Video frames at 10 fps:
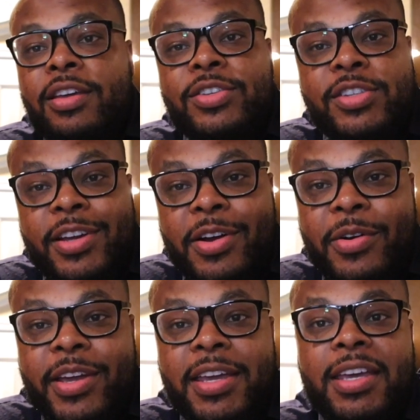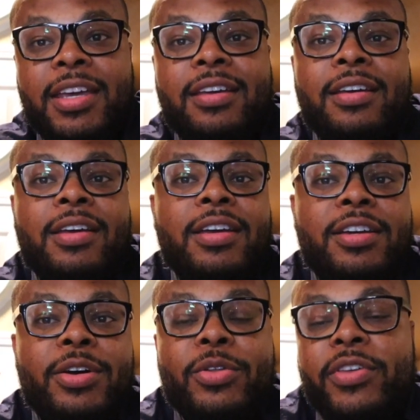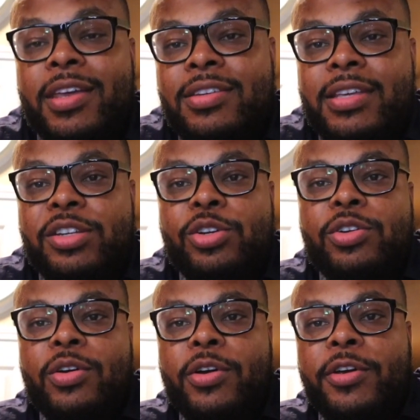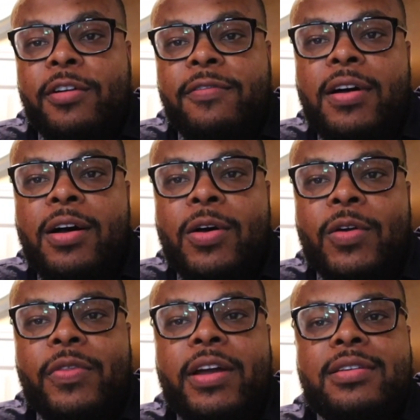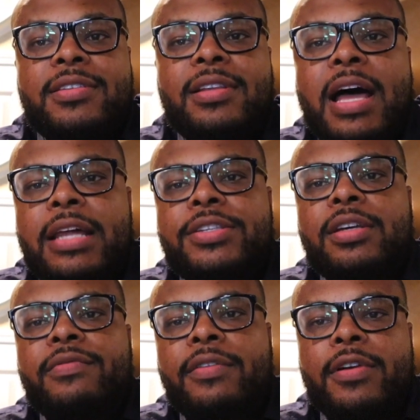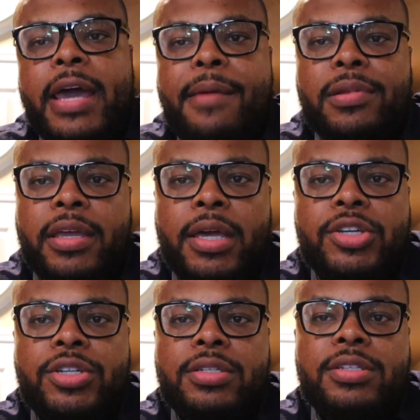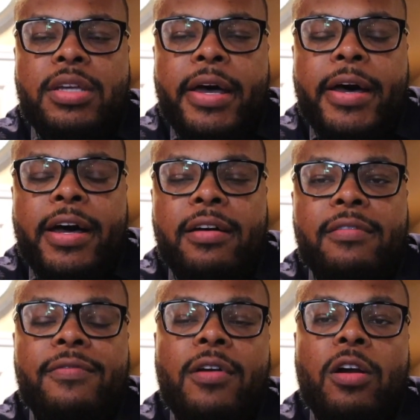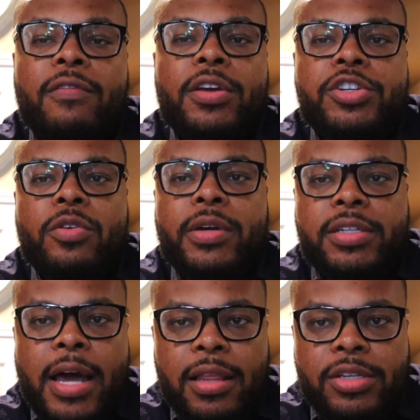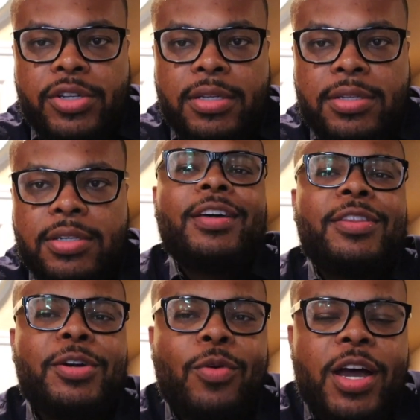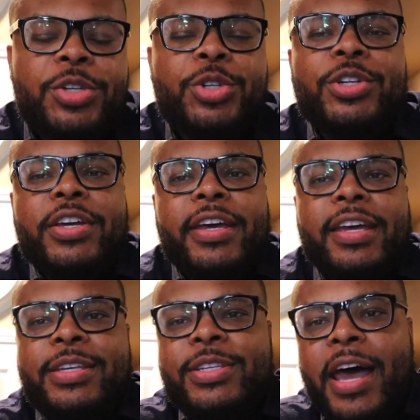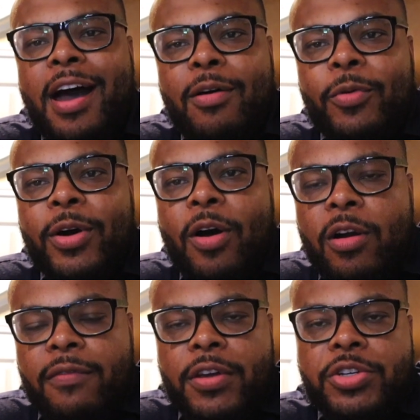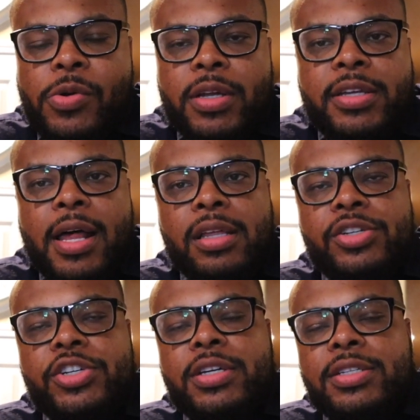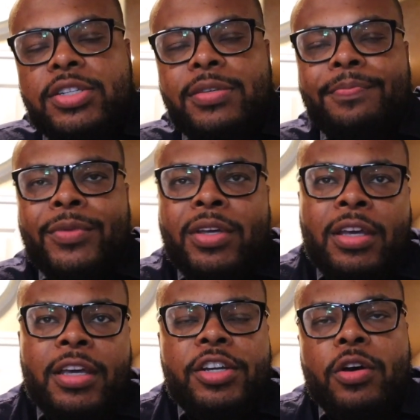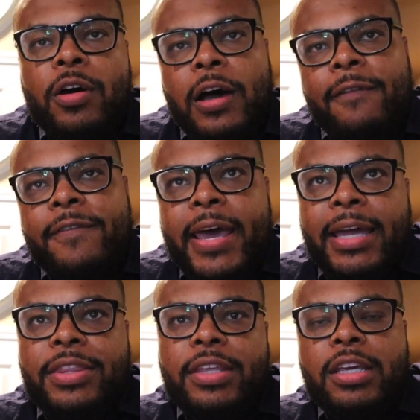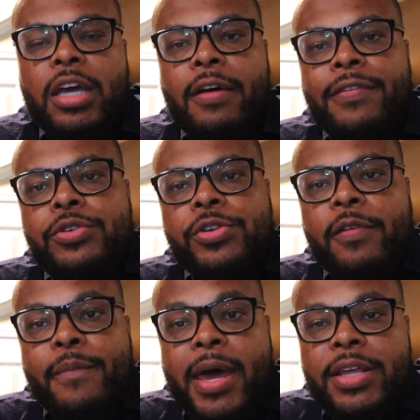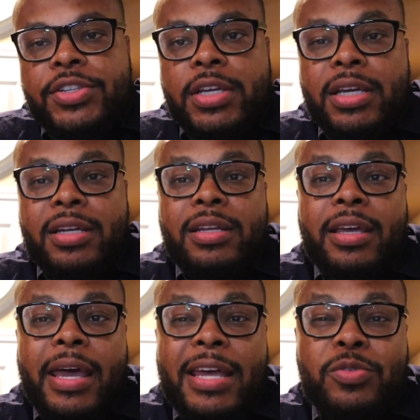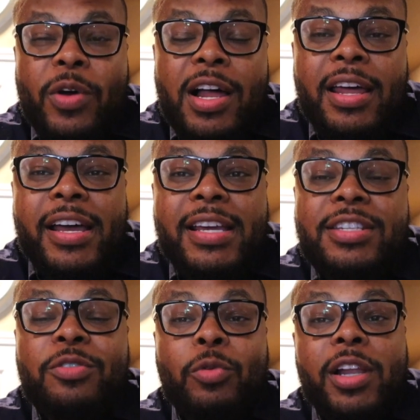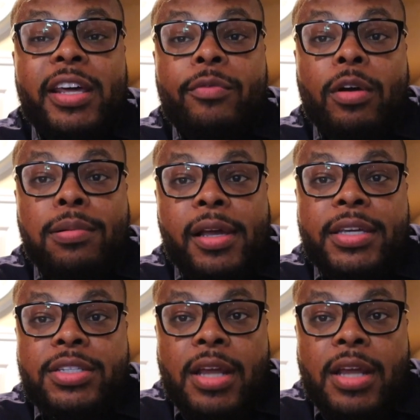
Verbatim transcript: Siri, you know, things that you do on your phone, there's lots of different applications of artificial intelligence. The question is, how will artificial intelligence you know, affect the uh, future of medicine as well as will it replace